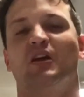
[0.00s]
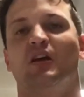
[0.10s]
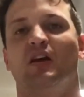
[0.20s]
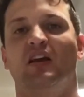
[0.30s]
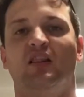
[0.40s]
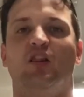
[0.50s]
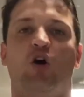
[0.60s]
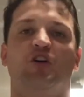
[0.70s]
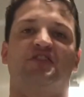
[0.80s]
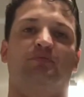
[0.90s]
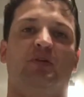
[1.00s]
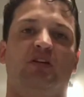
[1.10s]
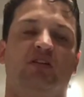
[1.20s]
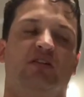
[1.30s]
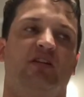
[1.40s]
he lost
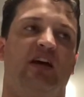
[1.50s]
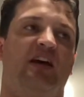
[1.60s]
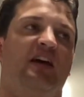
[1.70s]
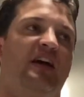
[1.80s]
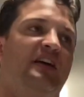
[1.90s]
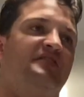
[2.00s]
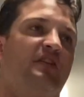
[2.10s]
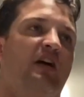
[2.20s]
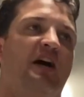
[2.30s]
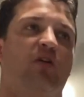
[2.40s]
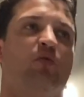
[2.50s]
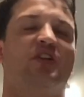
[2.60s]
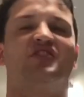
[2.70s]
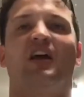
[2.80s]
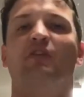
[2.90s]
me. I don't
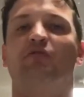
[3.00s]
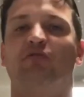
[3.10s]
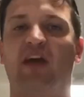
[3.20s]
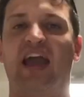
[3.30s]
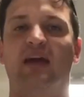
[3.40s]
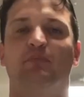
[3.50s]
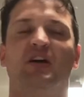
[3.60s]
want to say a fan,